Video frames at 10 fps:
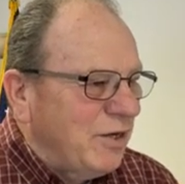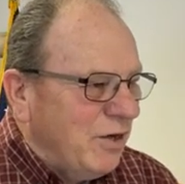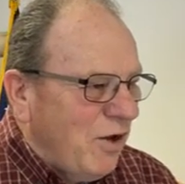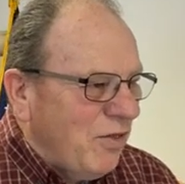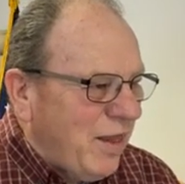
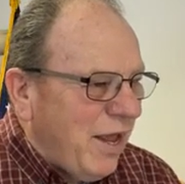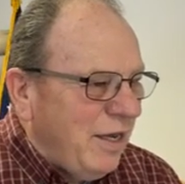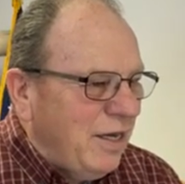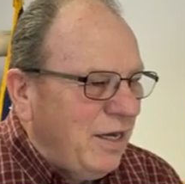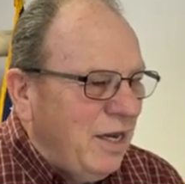You know
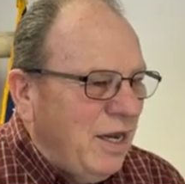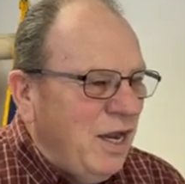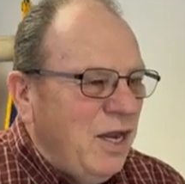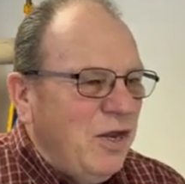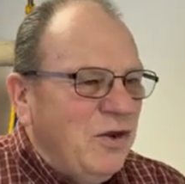that?
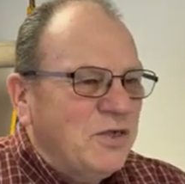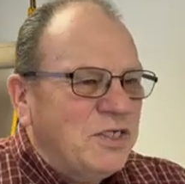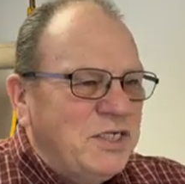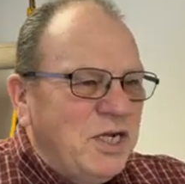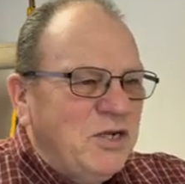You
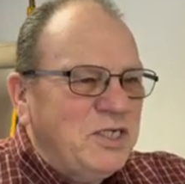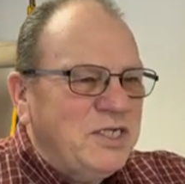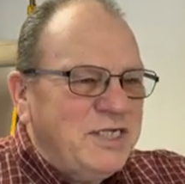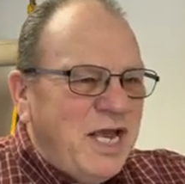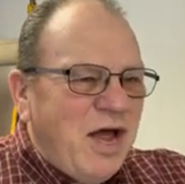can still
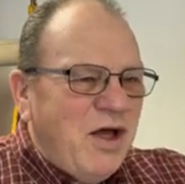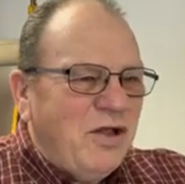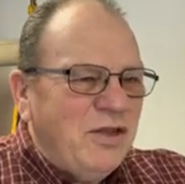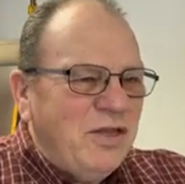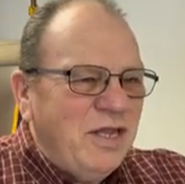
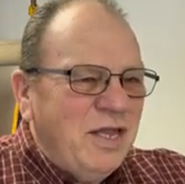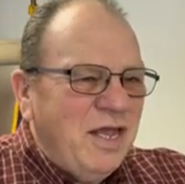sell